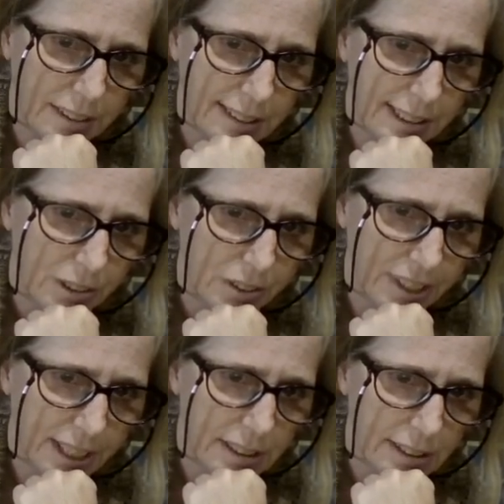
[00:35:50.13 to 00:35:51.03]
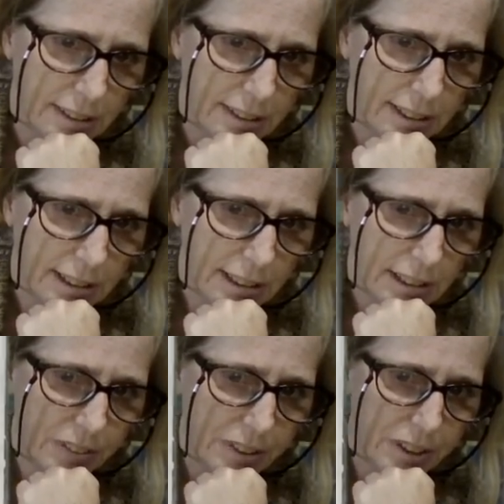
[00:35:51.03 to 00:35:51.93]
See, there's tents,
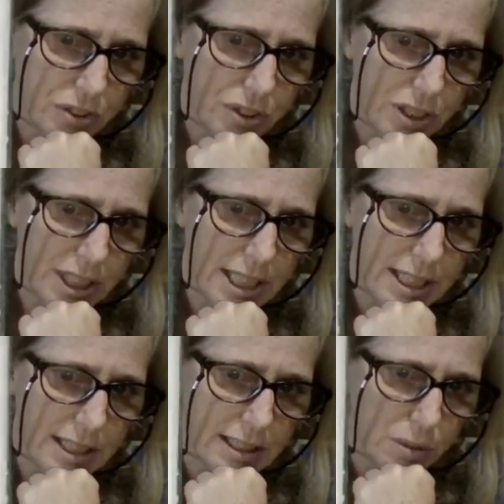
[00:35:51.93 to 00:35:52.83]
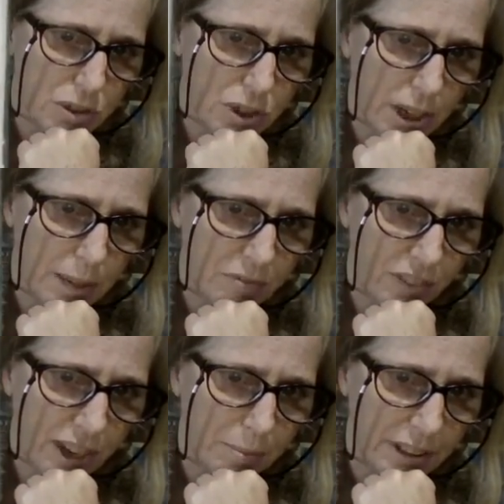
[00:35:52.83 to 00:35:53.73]
and there's trees, and there was tribe
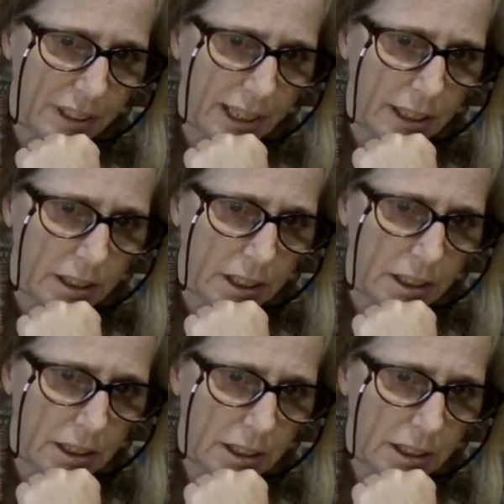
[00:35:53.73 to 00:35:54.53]
family there.